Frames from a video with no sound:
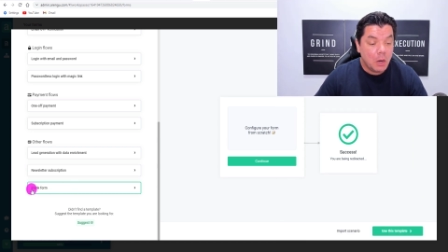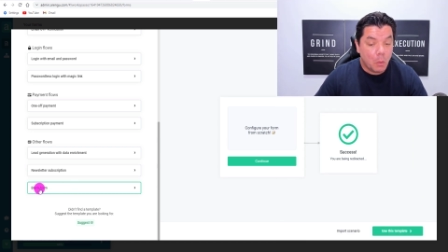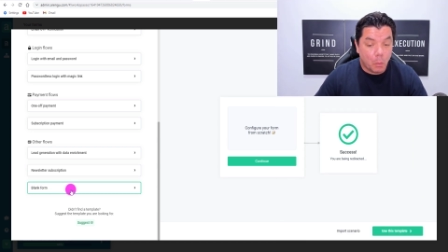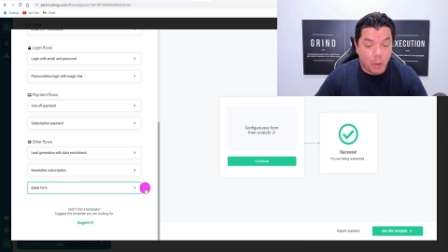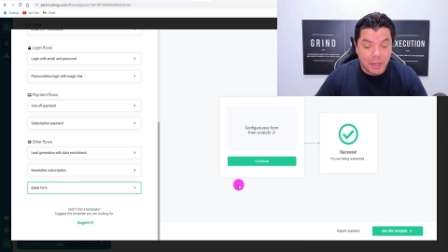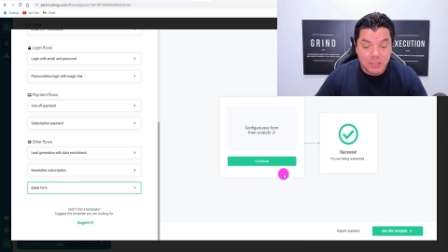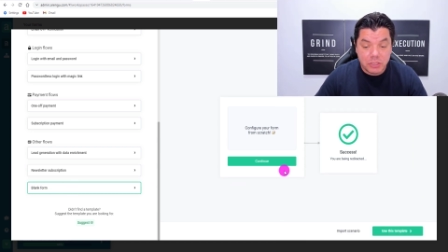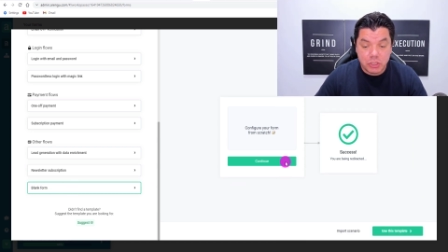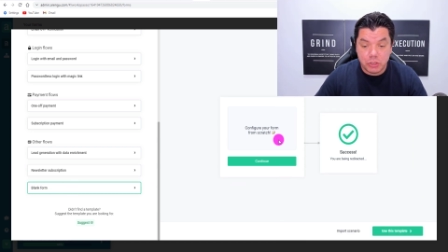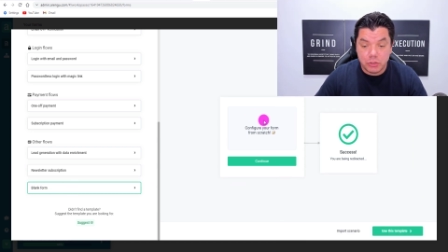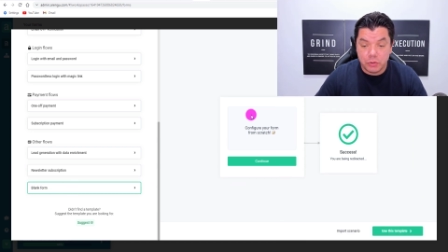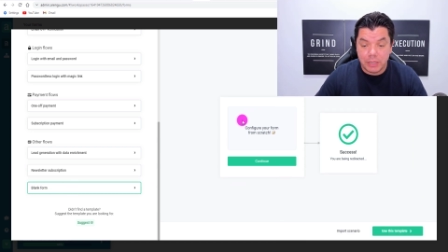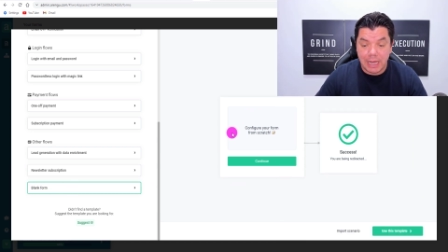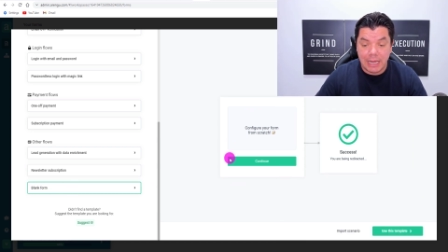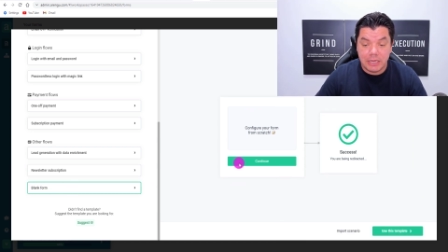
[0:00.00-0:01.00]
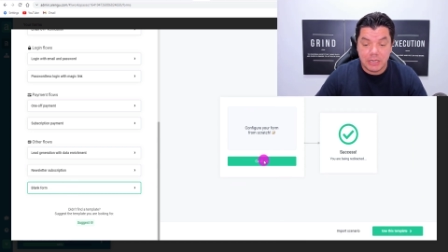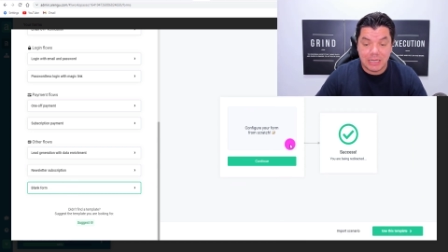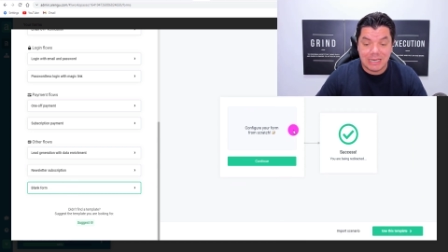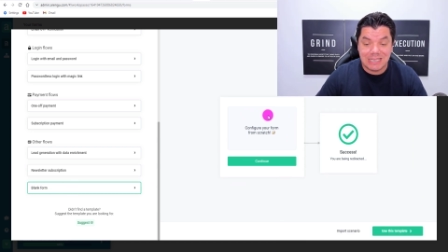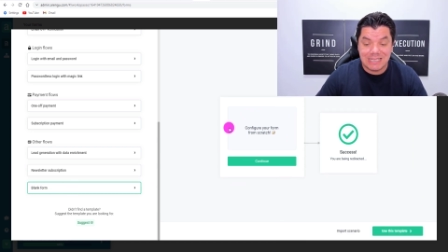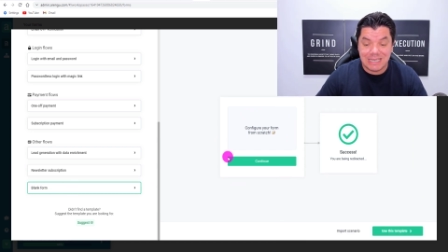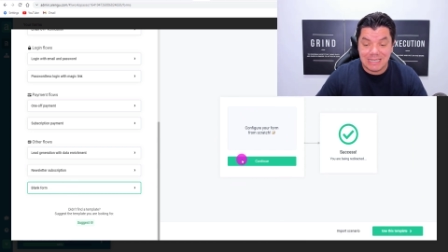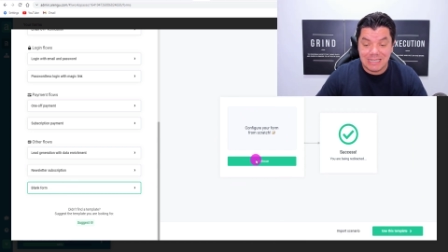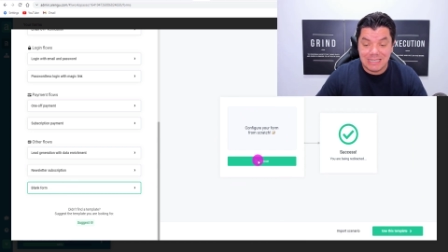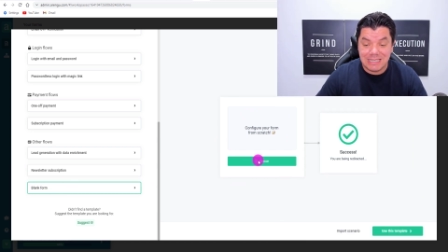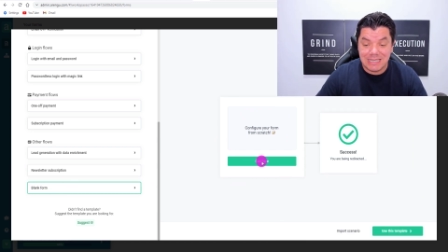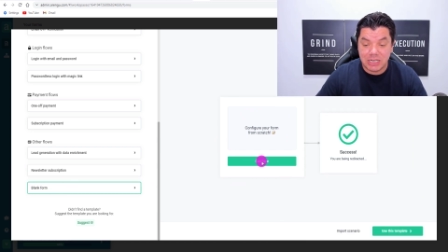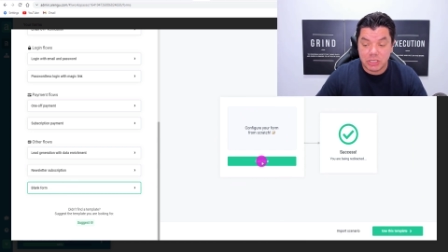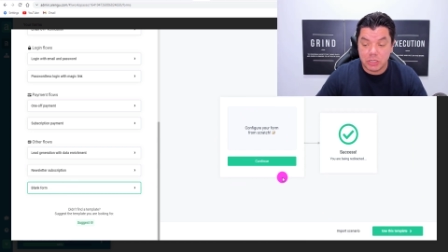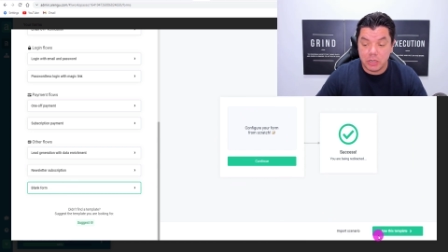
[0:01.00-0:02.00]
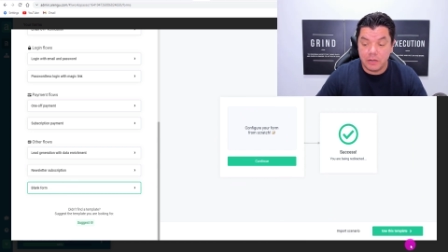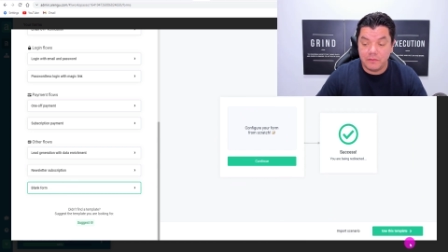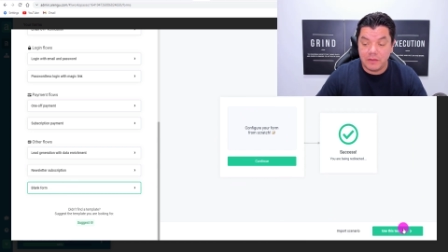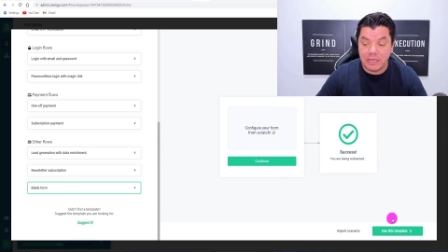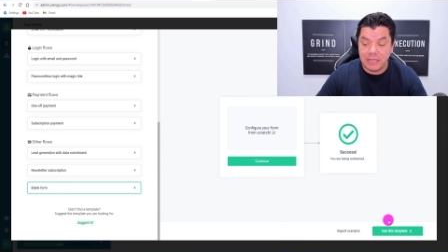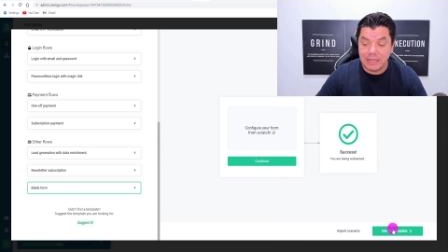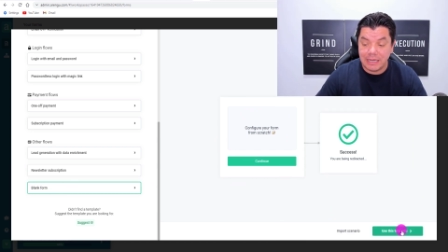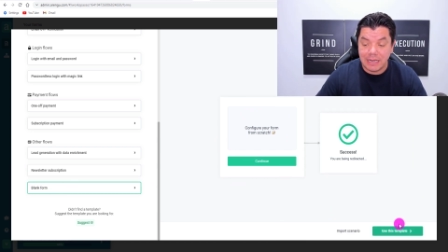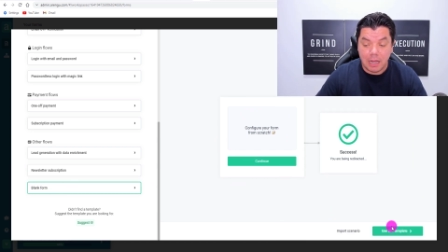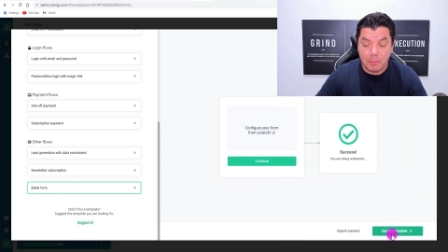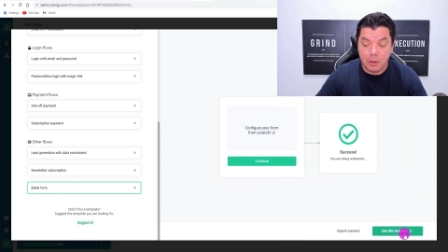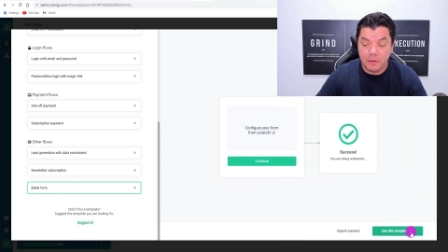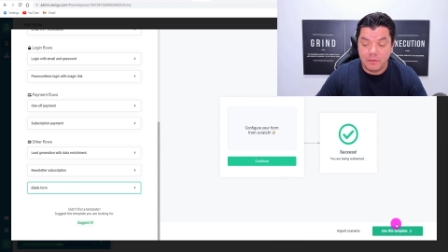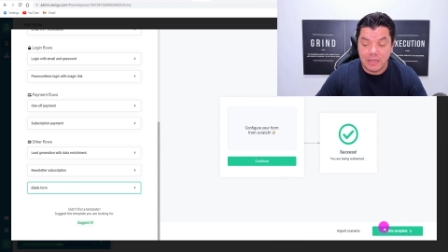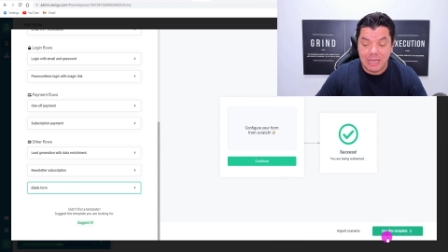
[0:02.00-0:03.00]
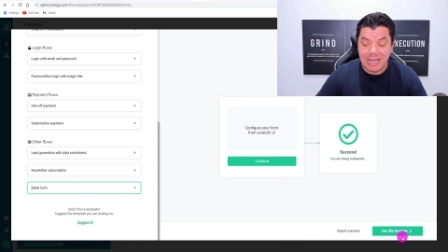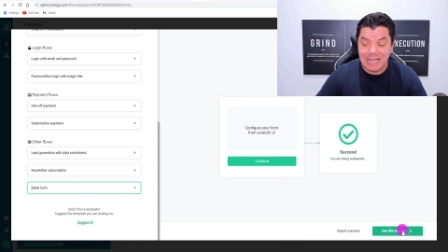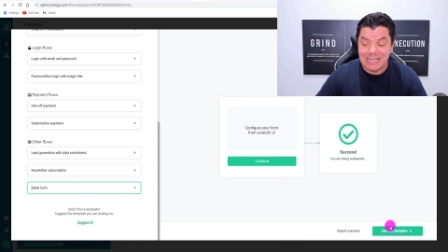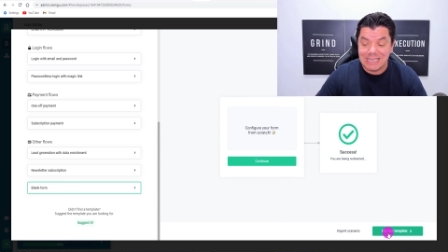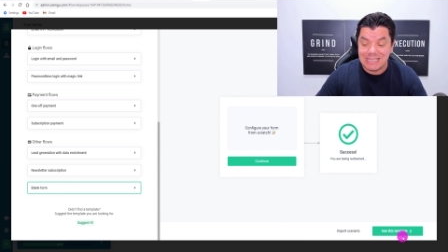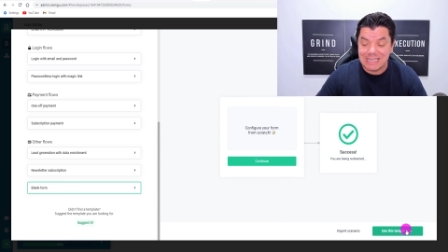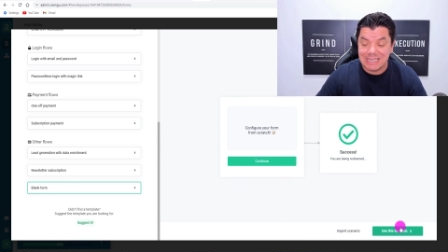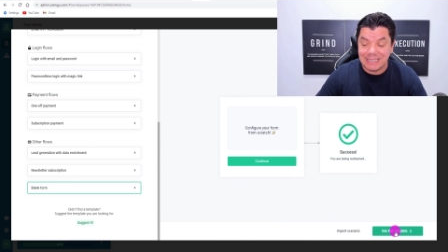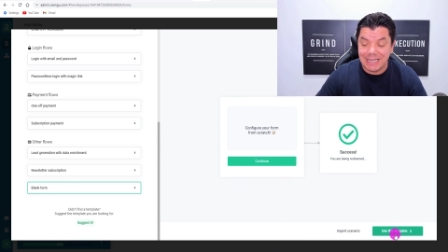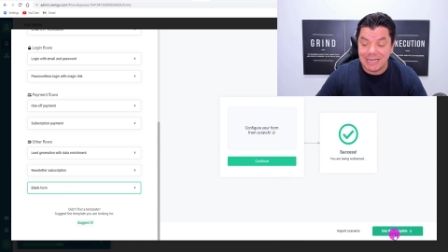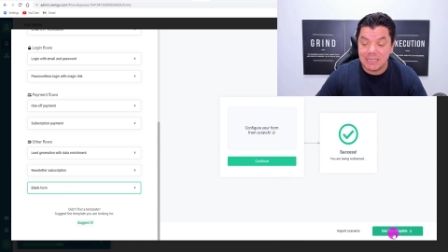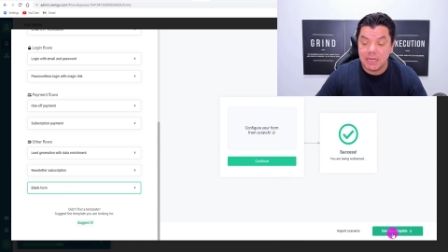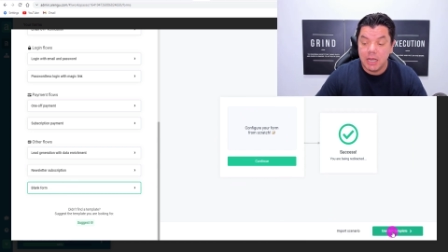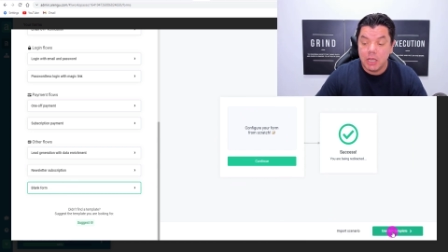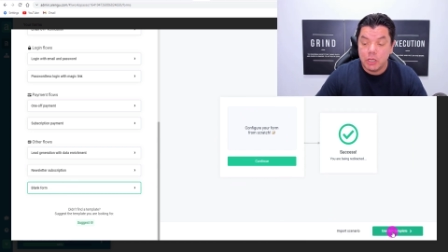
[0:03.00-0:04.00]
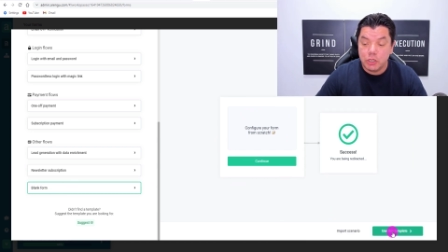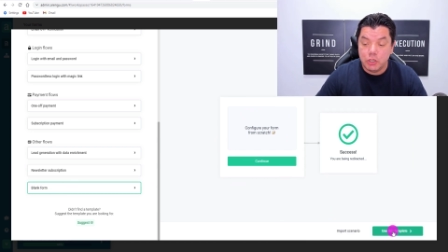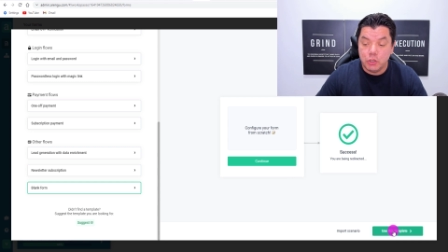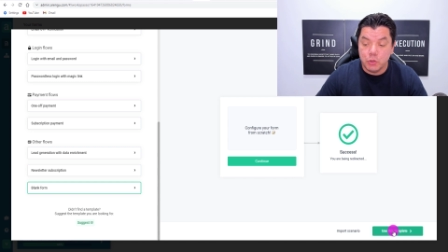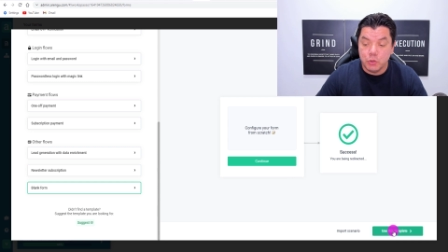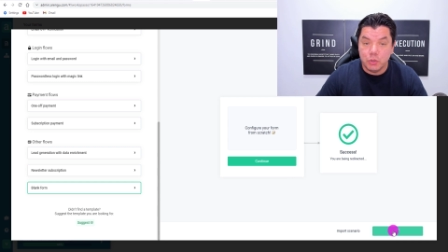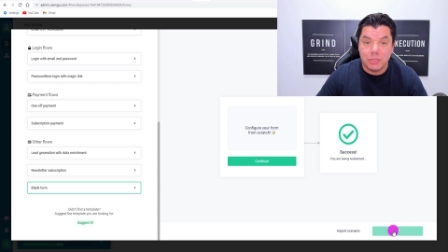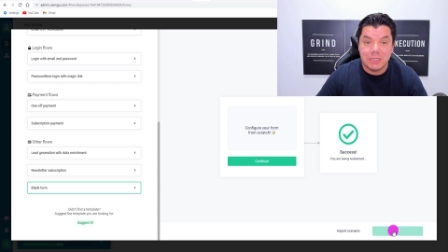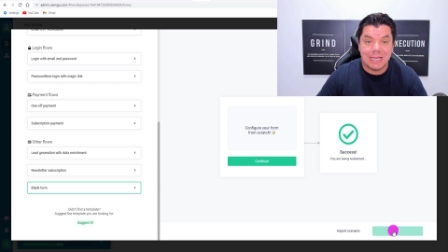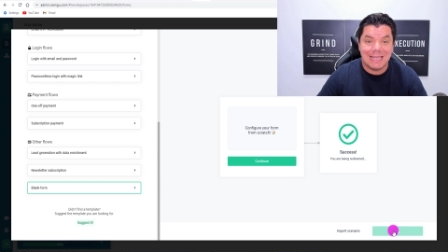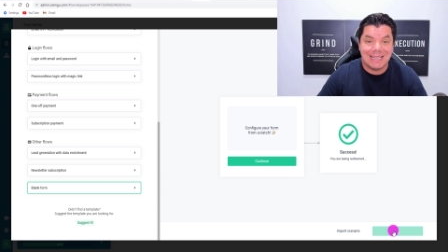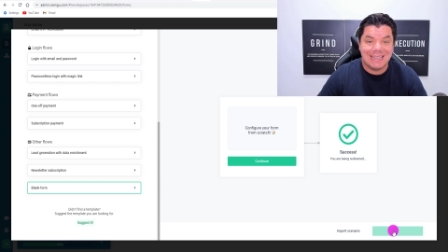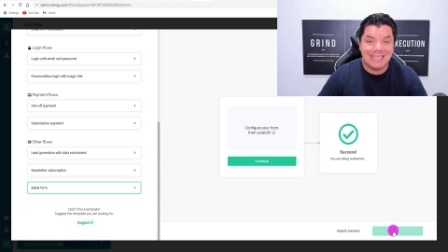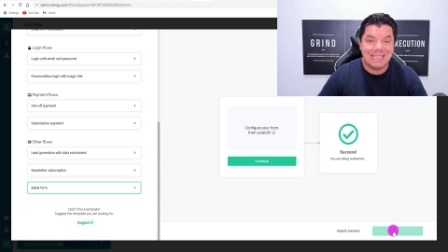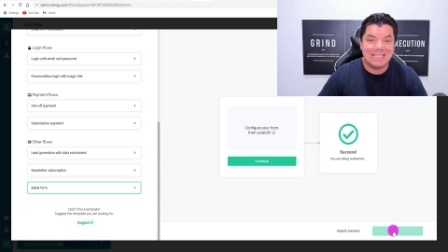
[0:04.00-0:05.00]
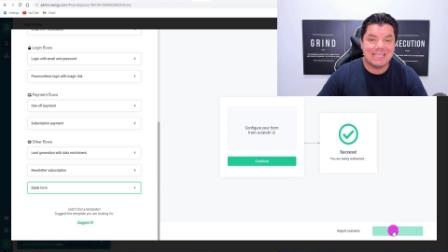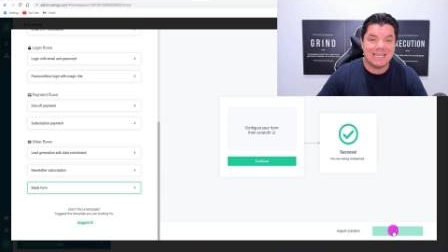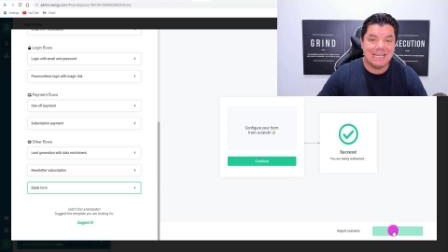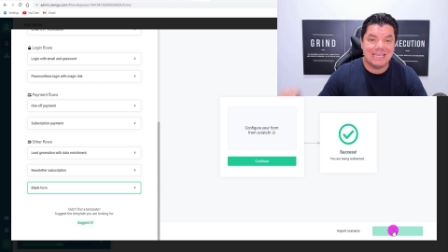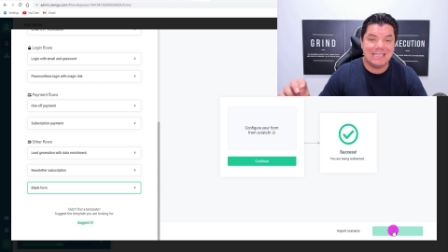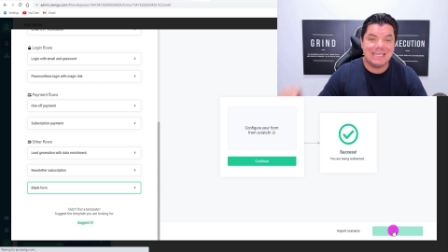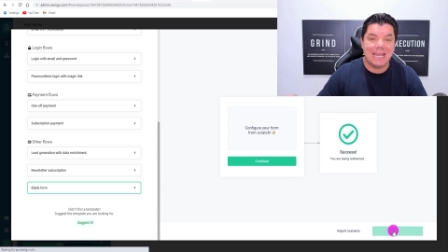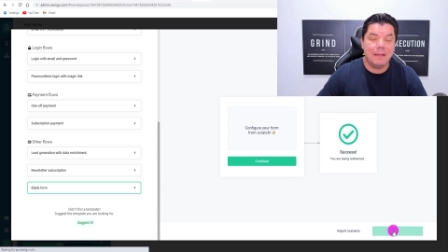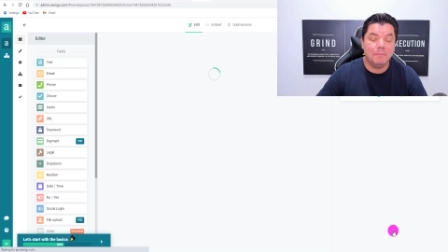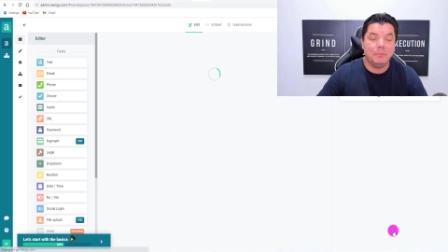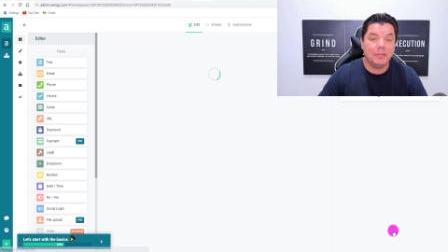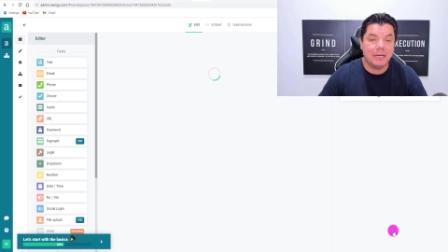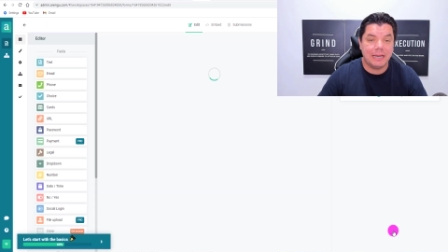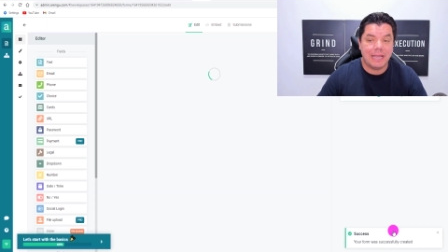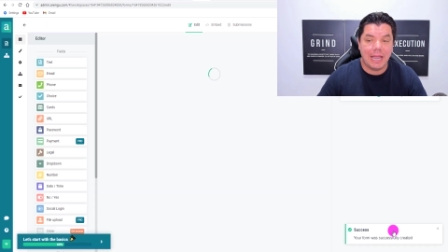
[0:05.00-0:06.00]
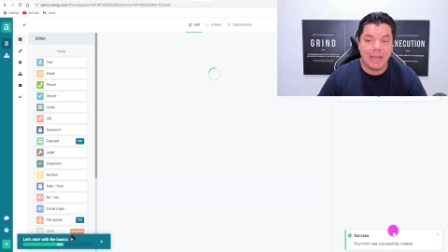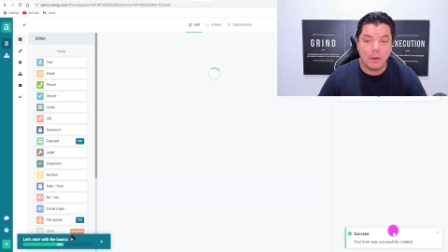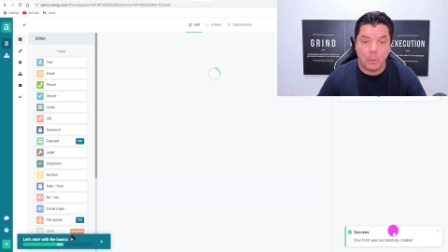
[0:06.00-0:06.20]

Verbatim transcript: Once you do that, you're going to see this section over here, then come over here and select use this template, okay?